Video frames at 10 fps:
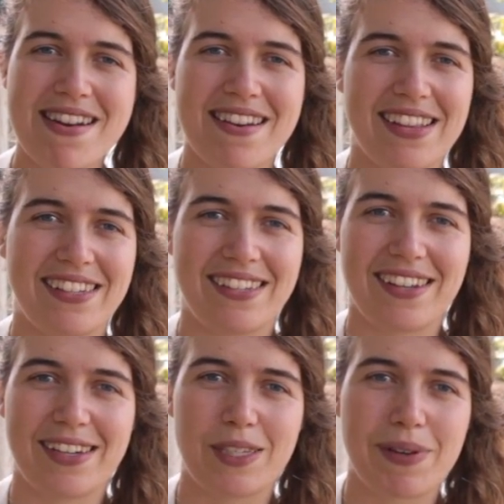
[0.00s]
and this is
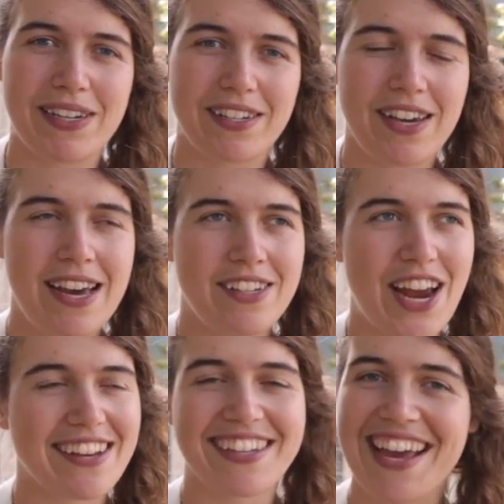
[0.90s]
the Sweet
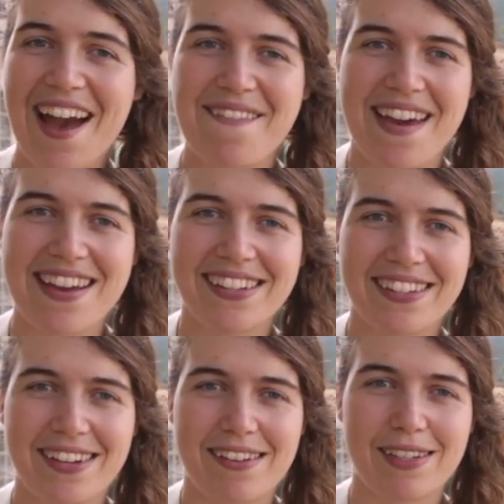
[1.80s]
Jackson Cafe. It's
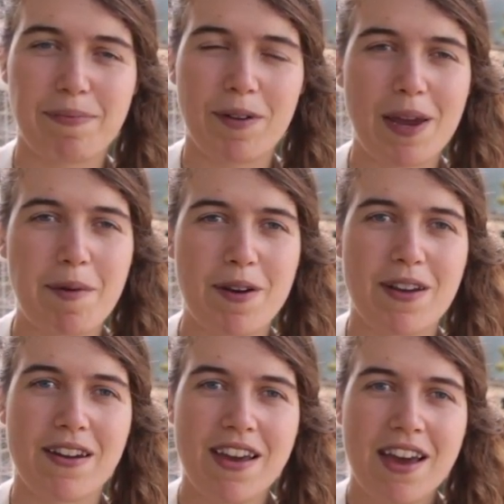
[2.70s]
a small
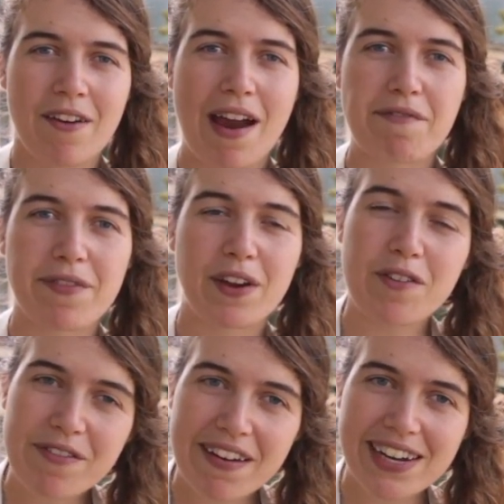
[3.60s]
neighborhood grant from
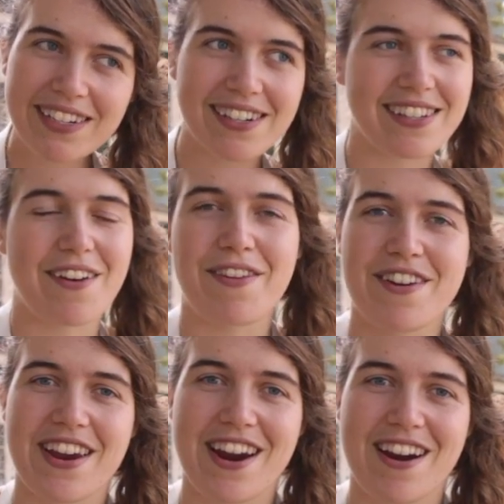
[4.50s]
Vancouver Foundation. It's our
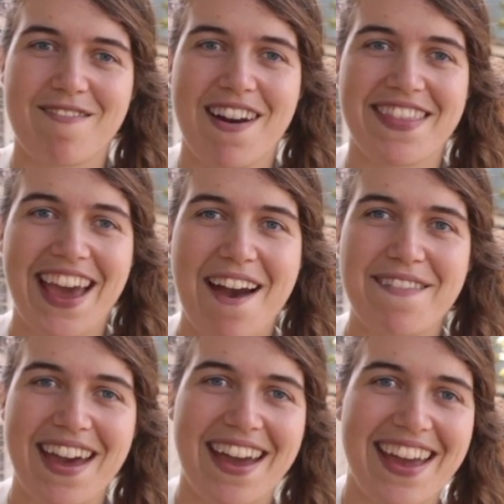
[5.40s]
third year running the
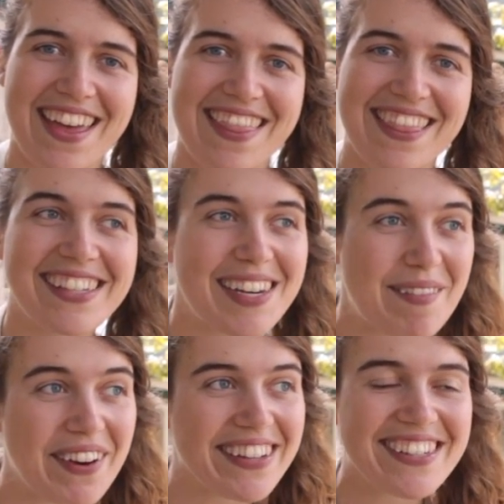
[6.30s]
cafe in this
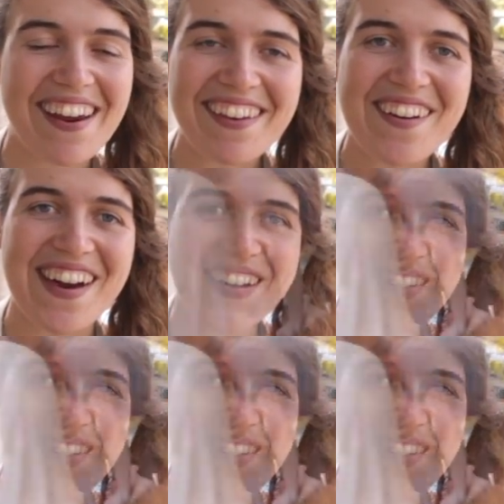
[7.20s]
neighborhood, Strathcona.